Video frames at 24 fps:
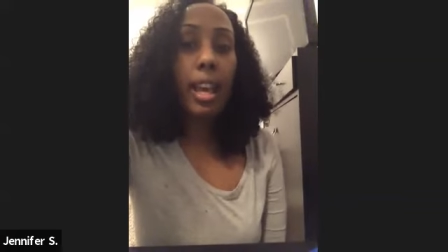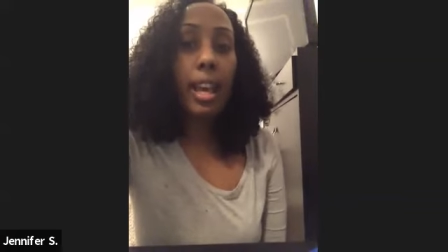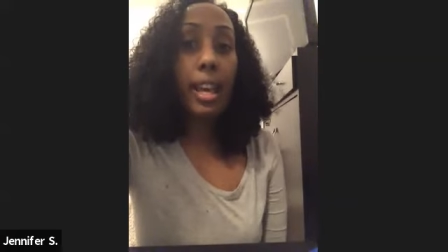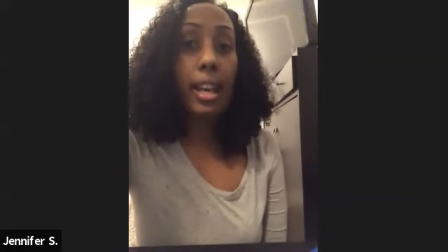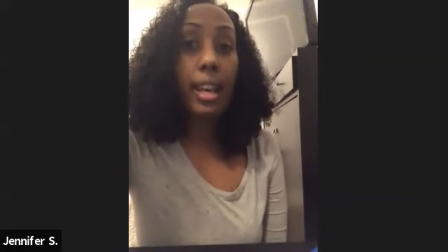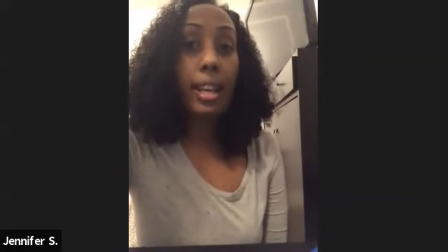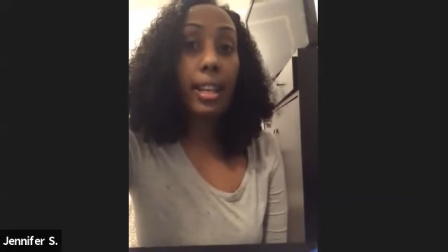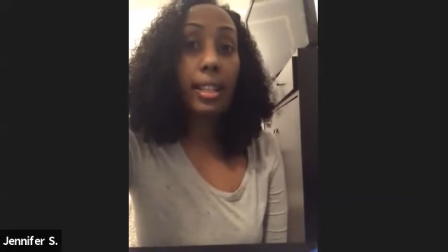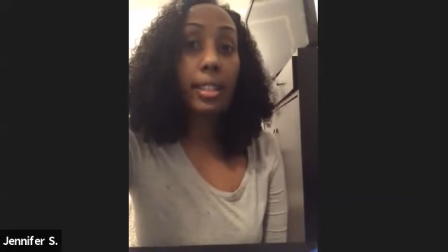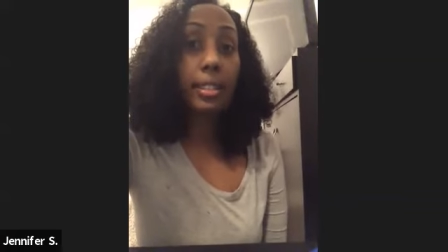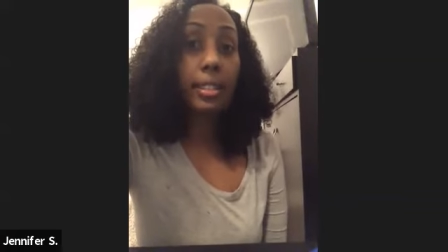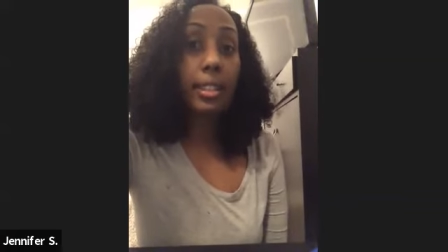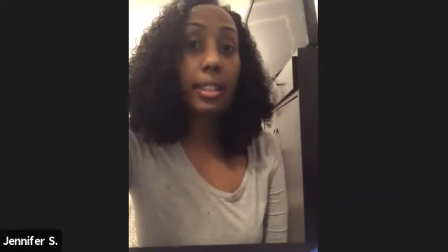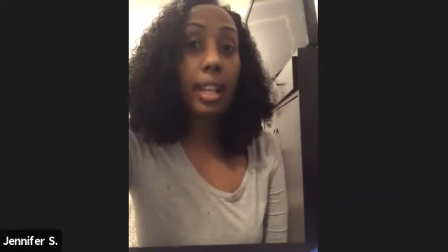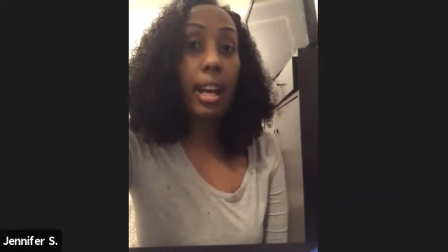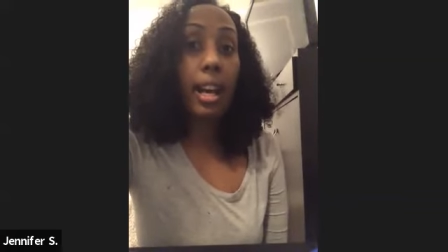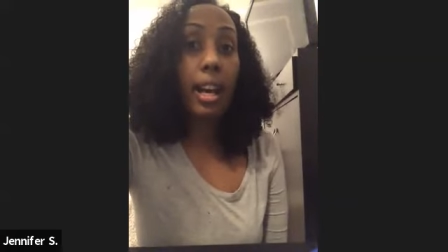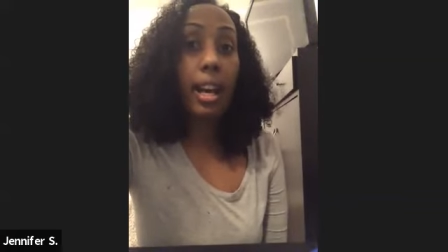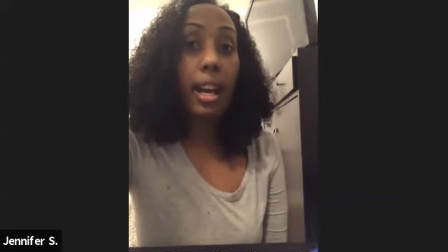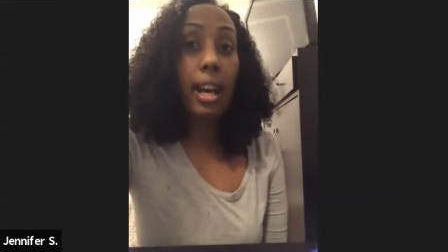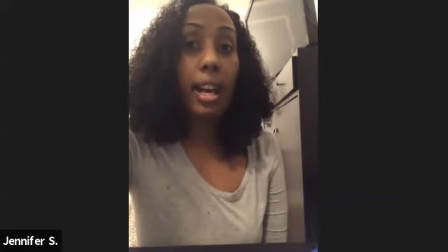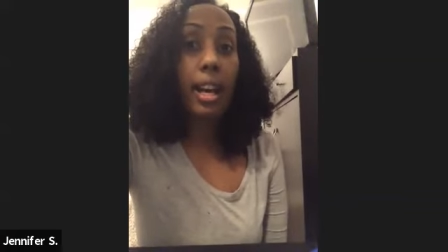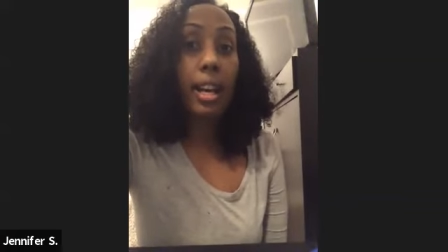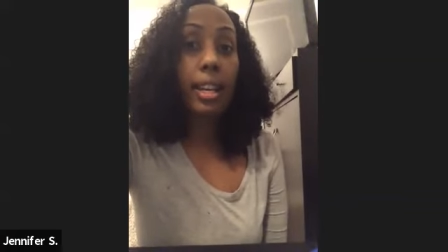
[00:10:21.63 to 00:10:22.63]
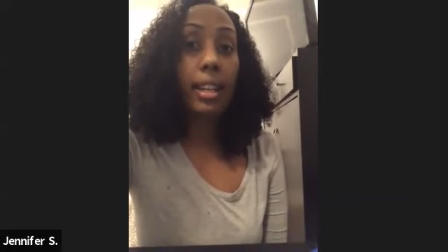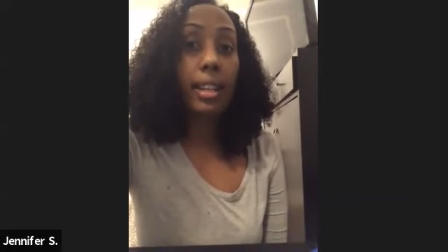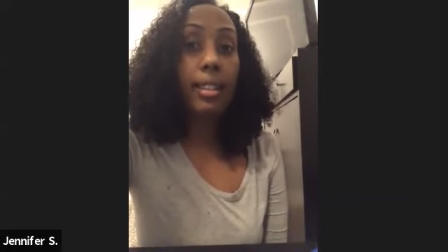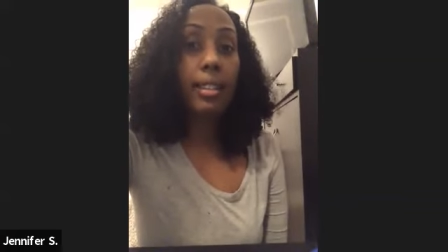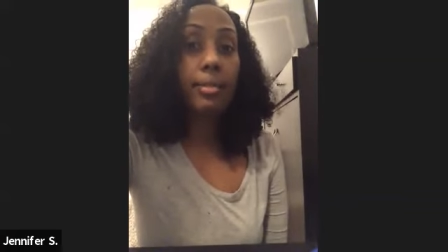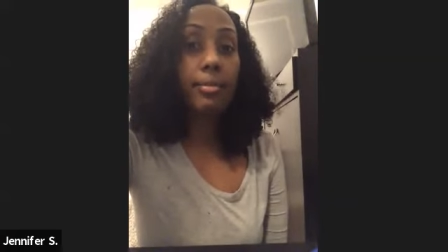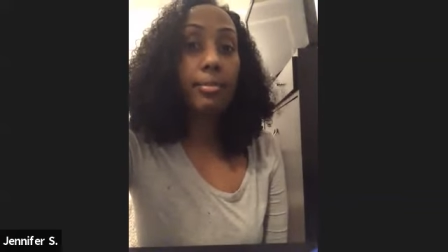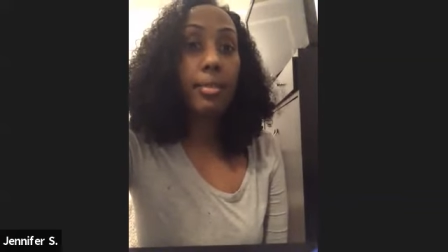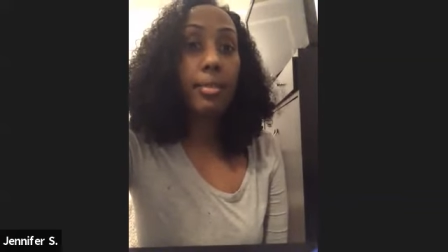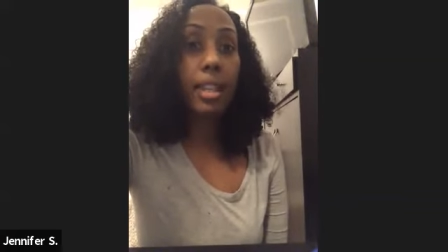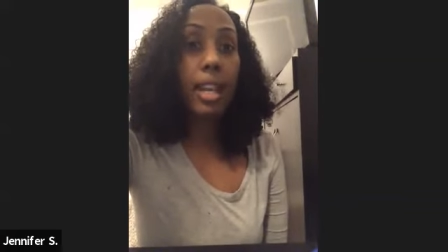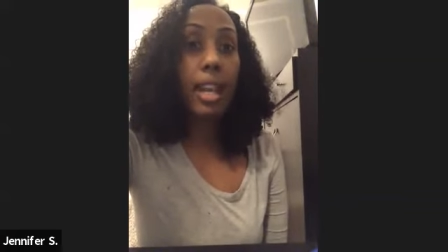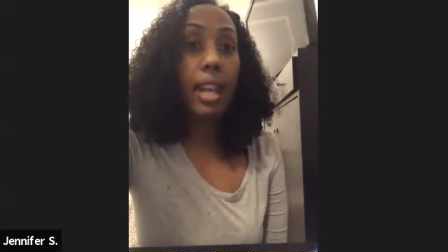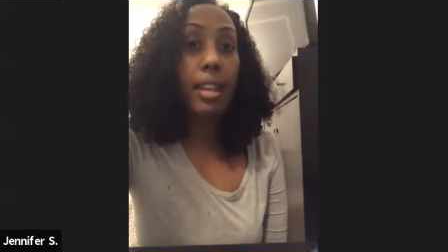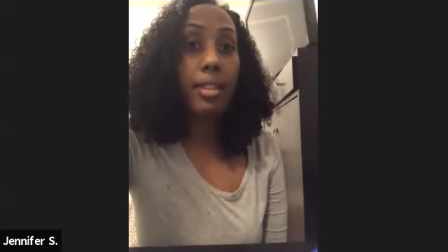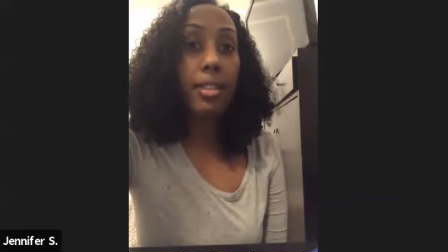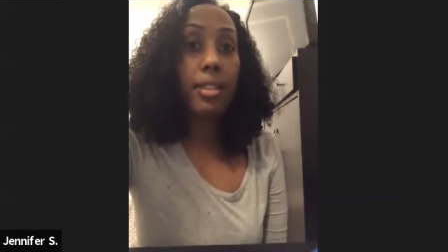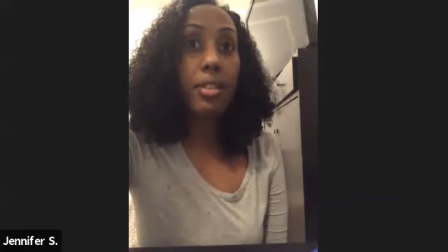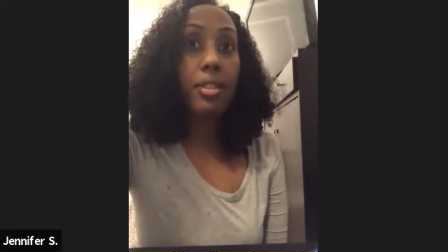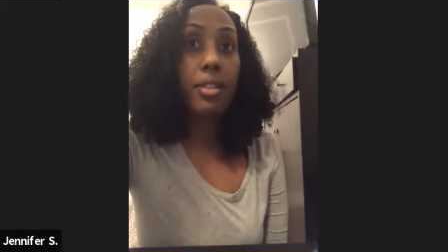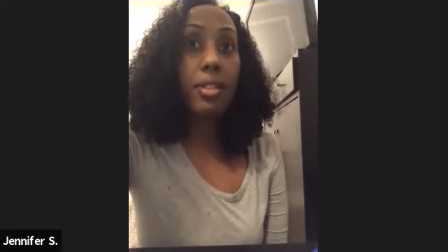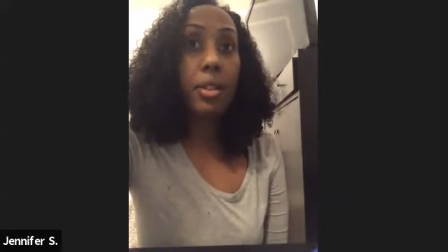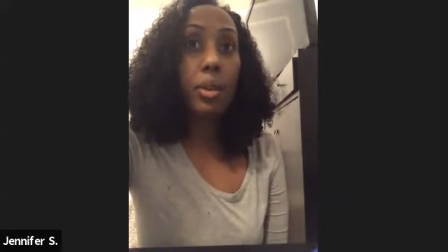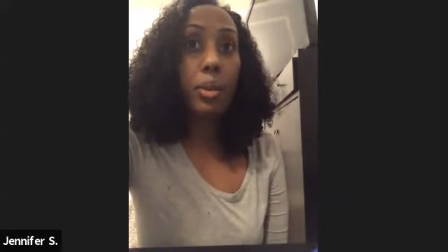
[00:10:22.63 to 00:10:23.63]
and I
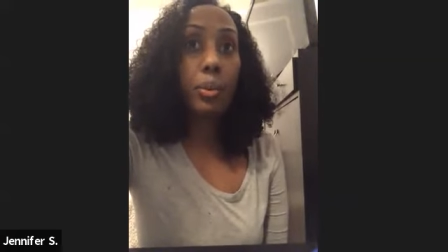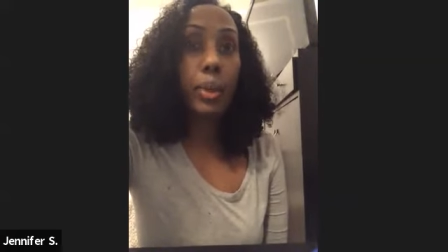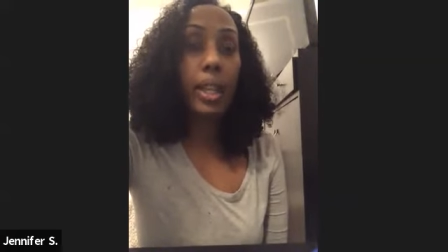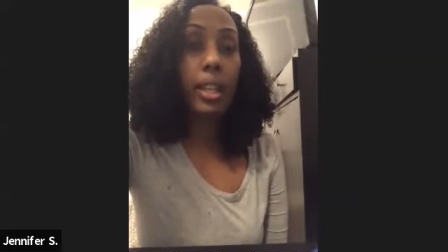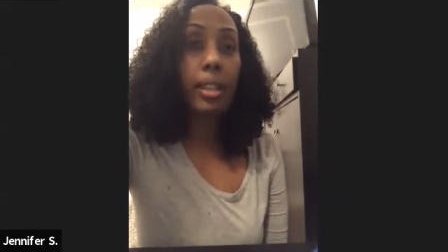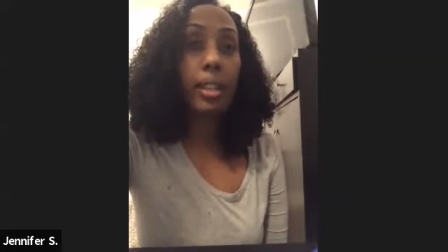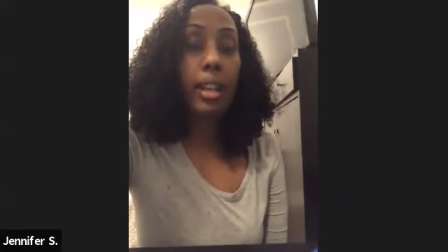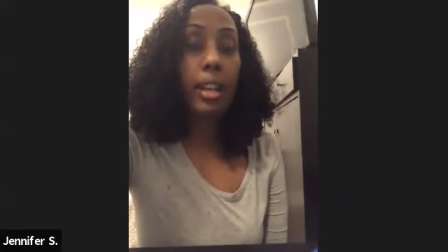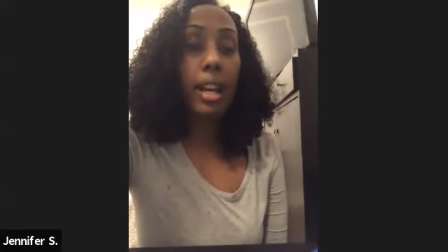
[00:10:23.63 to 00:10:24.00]
ended the week,